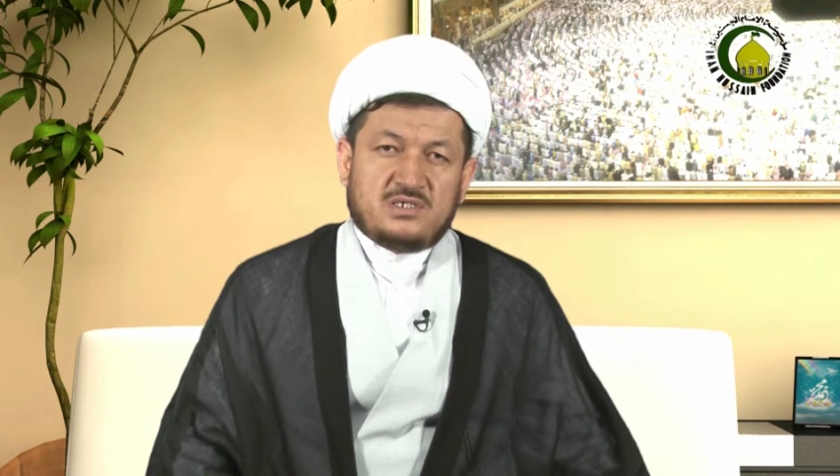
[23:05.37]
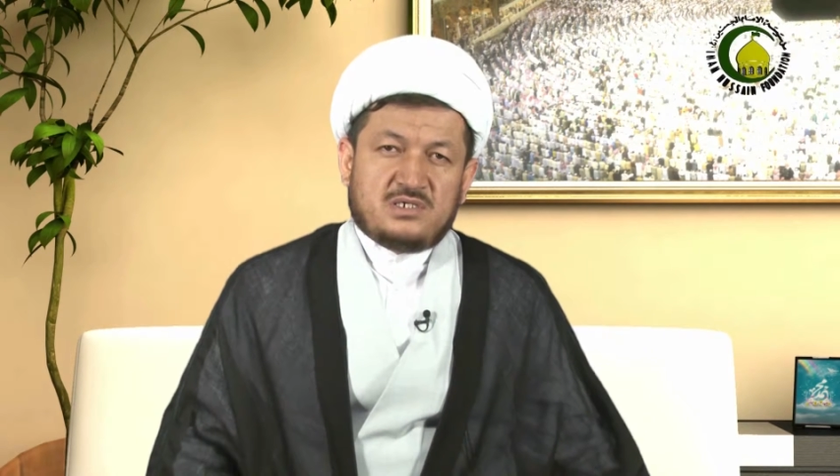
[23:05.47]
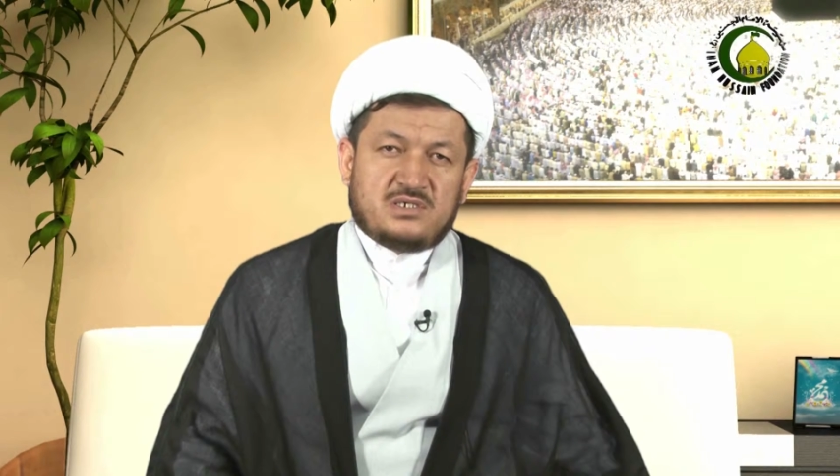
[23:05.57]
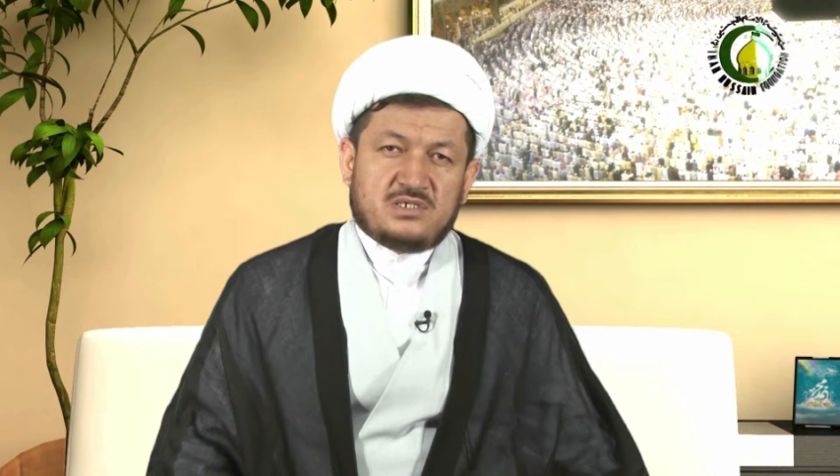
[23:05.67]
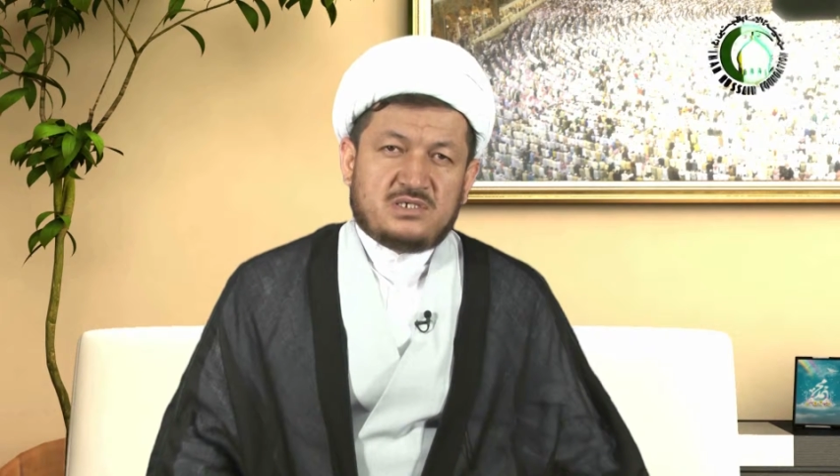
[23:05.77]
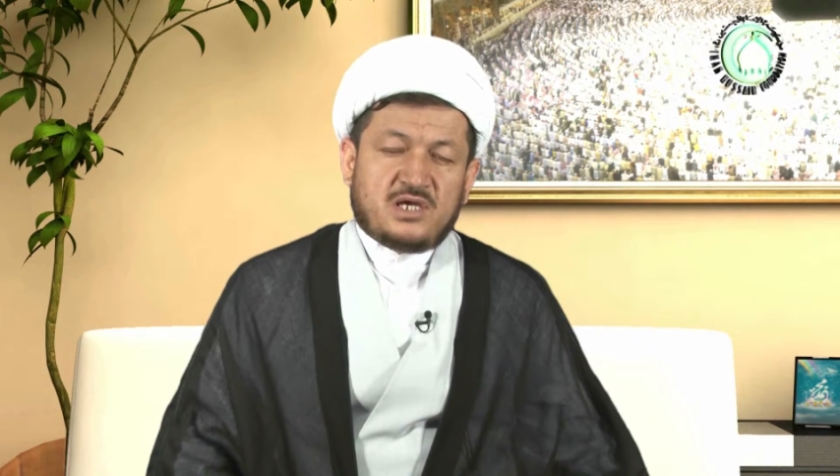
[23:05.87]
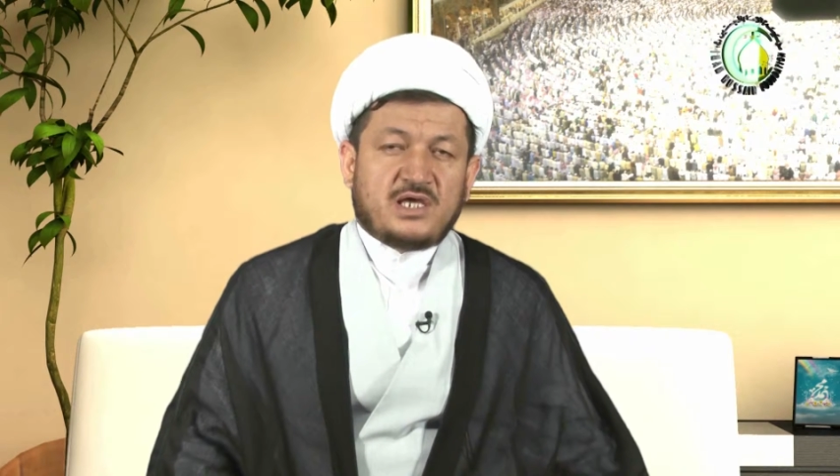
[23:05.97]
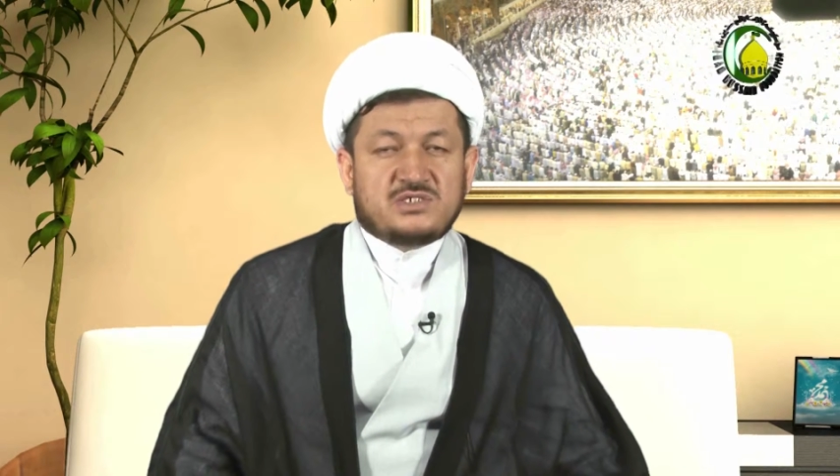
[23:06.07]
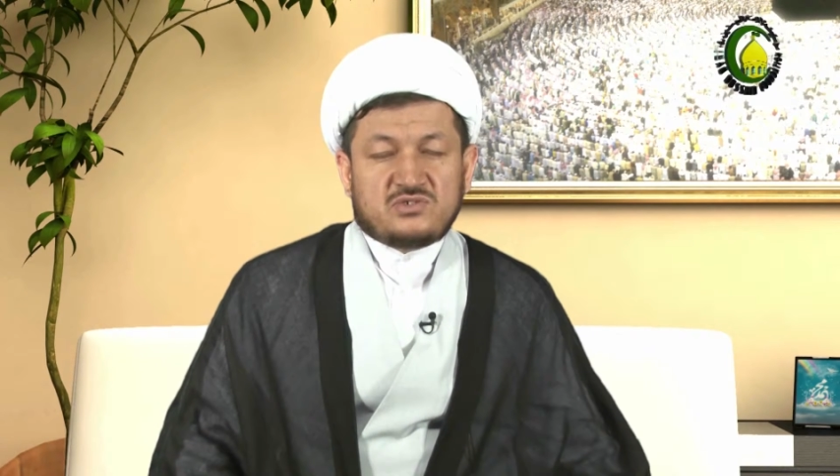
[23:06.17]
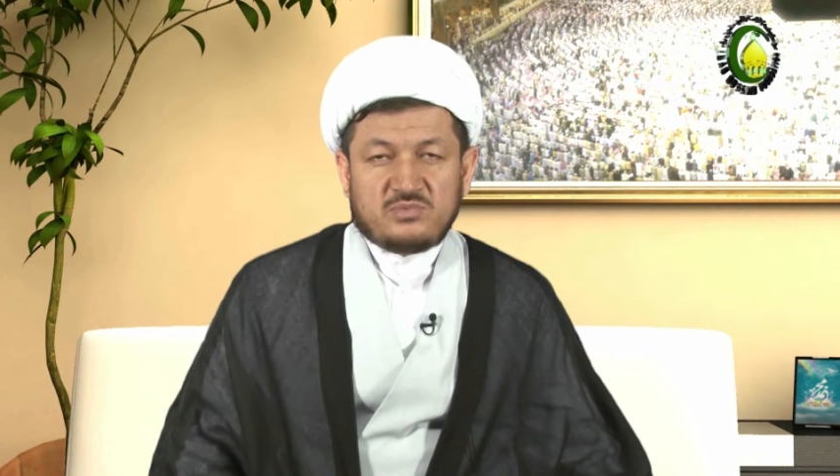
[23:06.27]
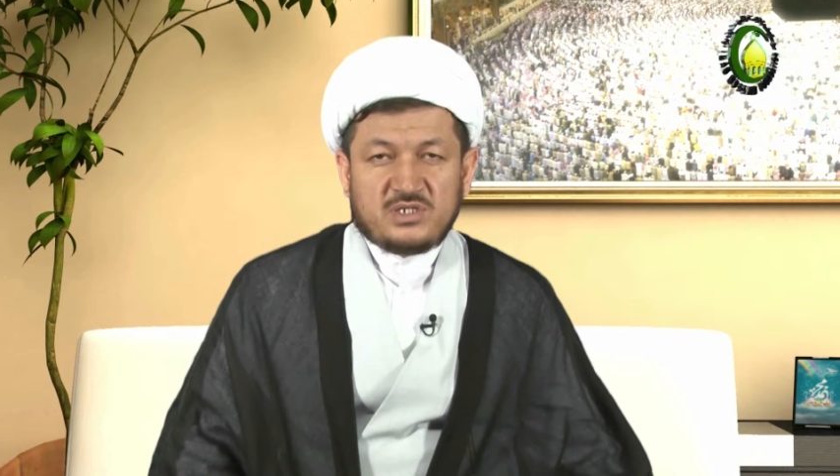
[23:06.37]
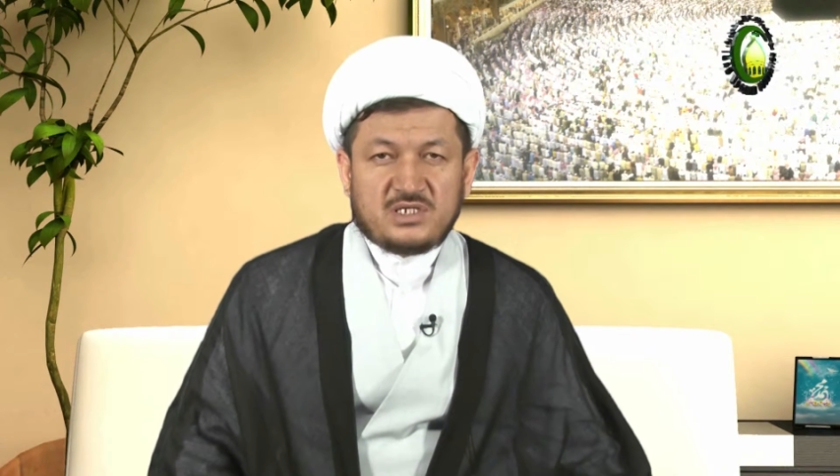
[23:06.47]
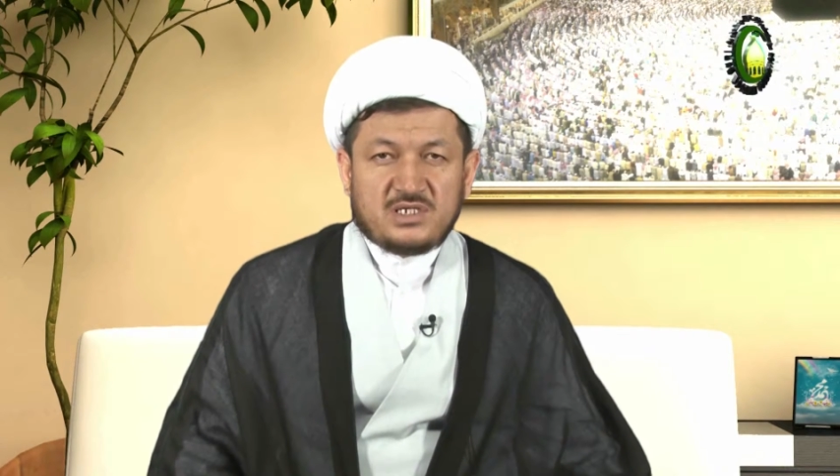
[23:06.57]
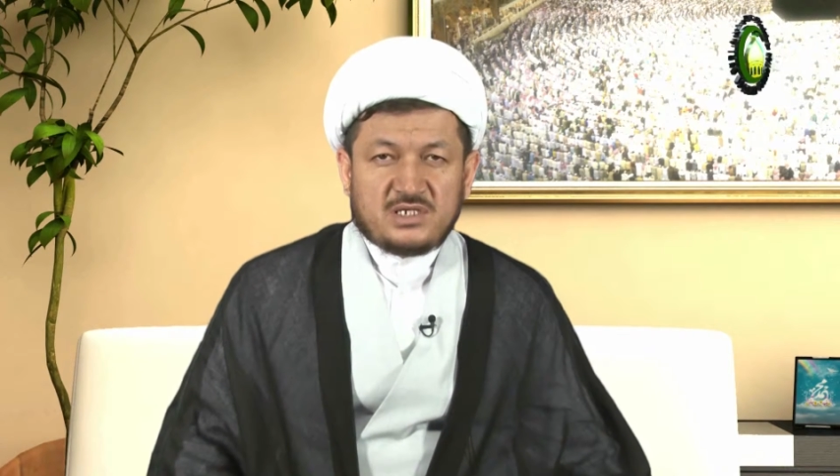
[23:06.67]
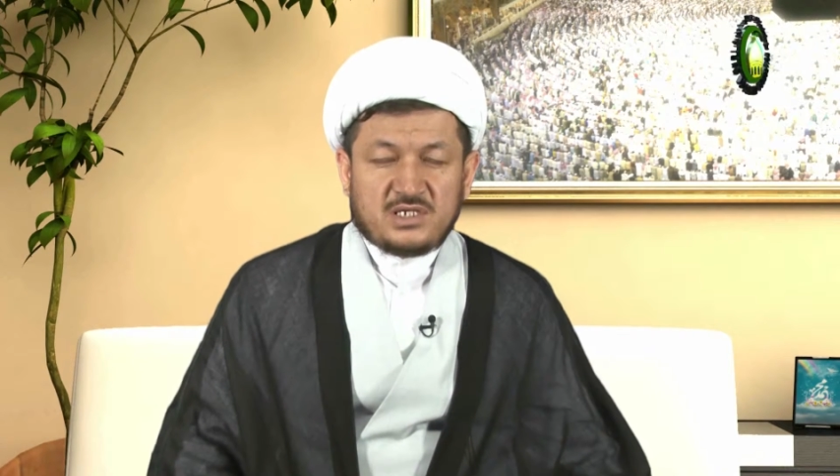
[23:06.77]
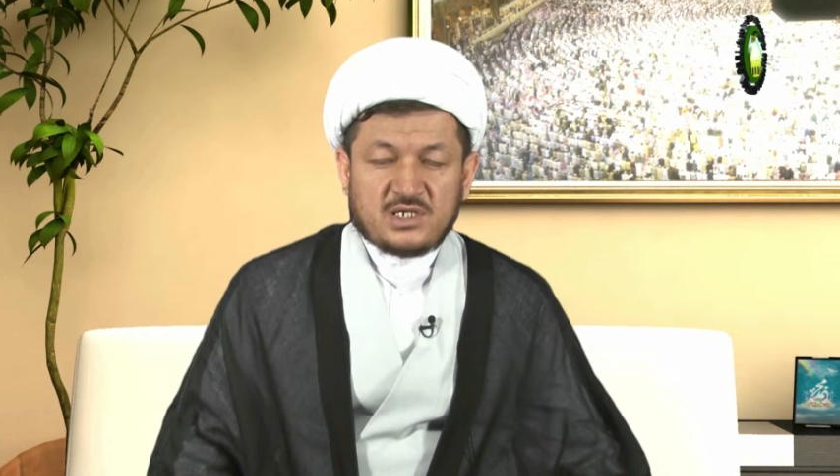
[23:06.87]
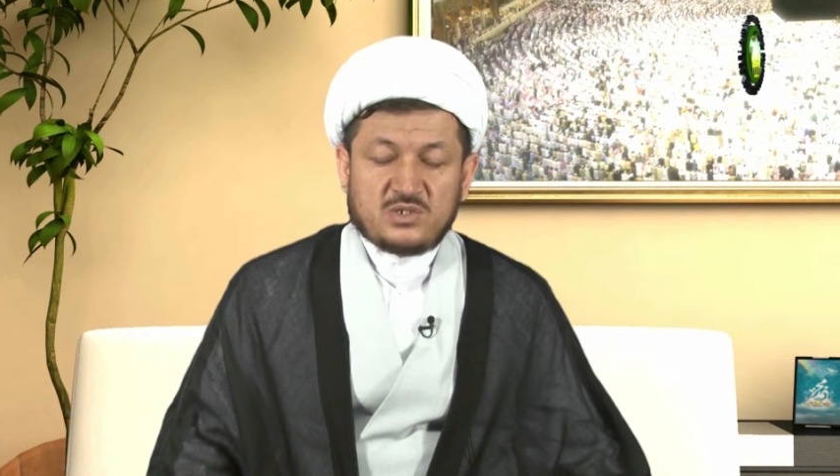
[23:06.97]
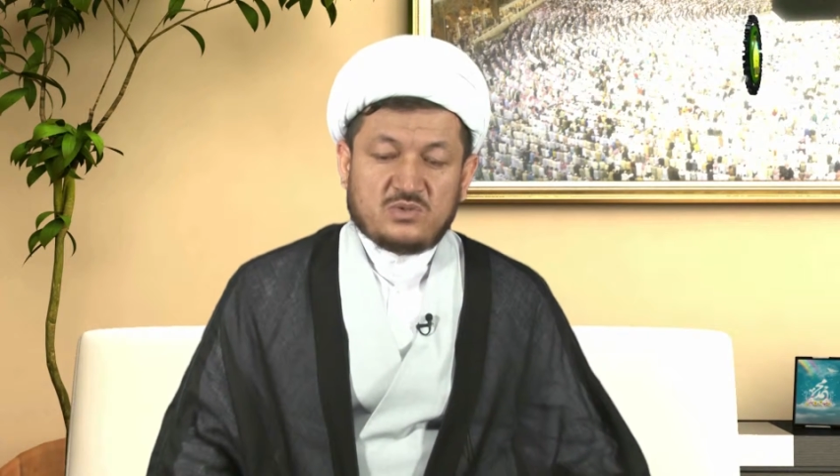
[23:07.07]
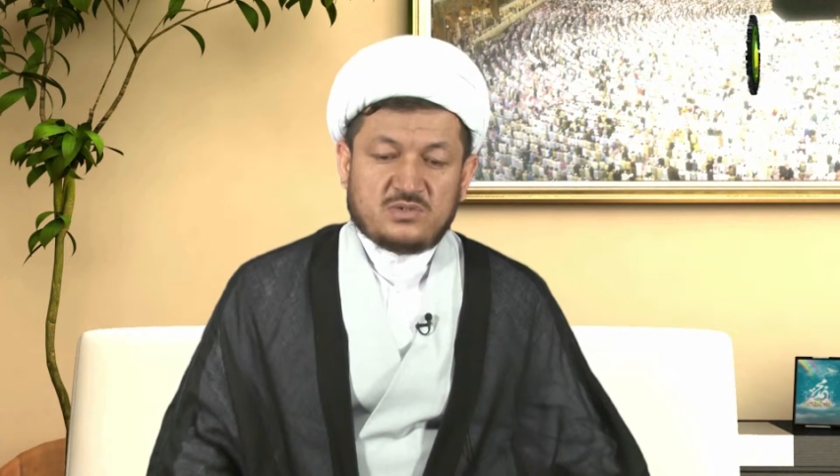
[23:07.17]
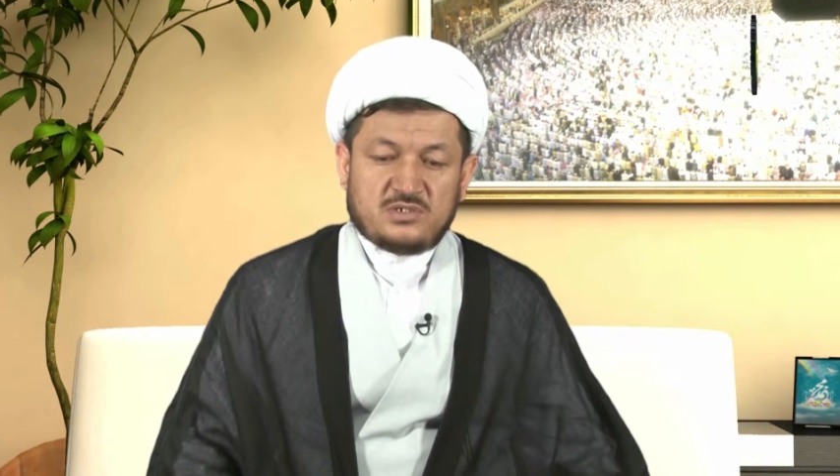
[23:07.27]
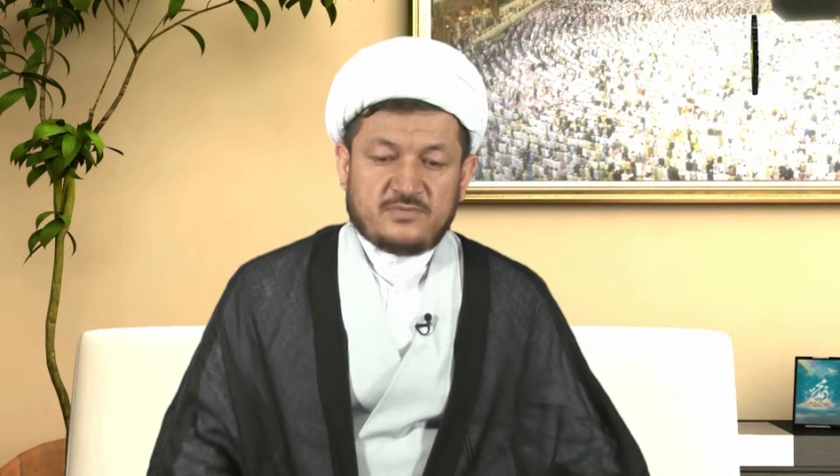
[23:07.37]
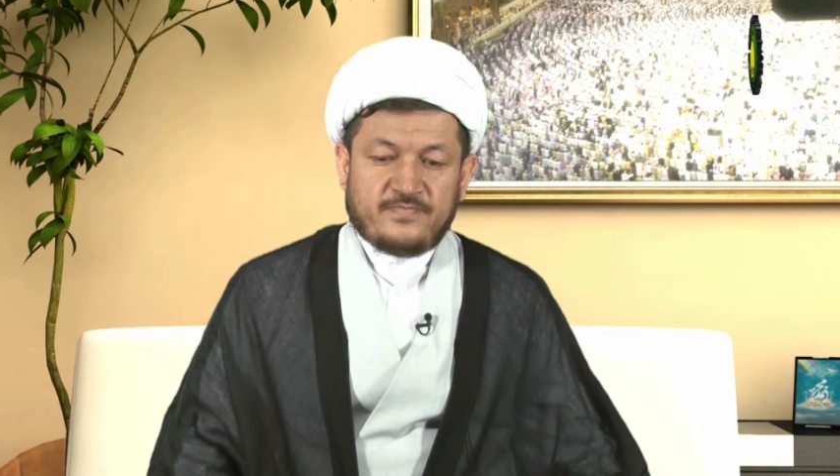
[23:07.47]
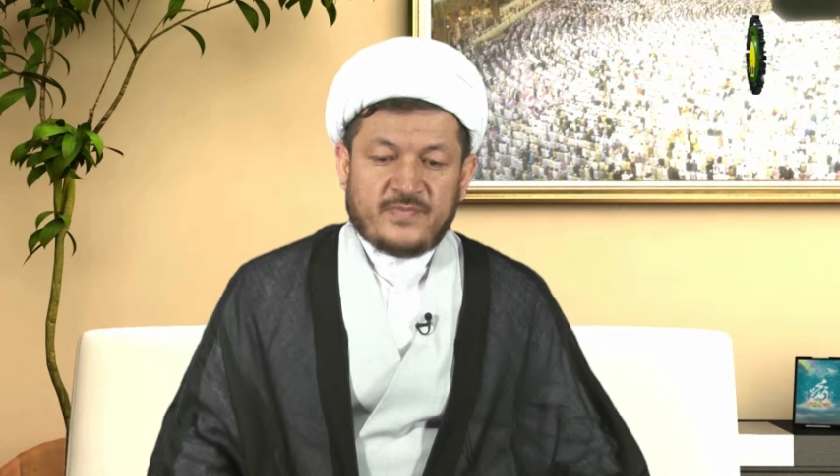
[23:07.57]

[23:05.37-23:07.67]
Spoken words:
has to be ignored.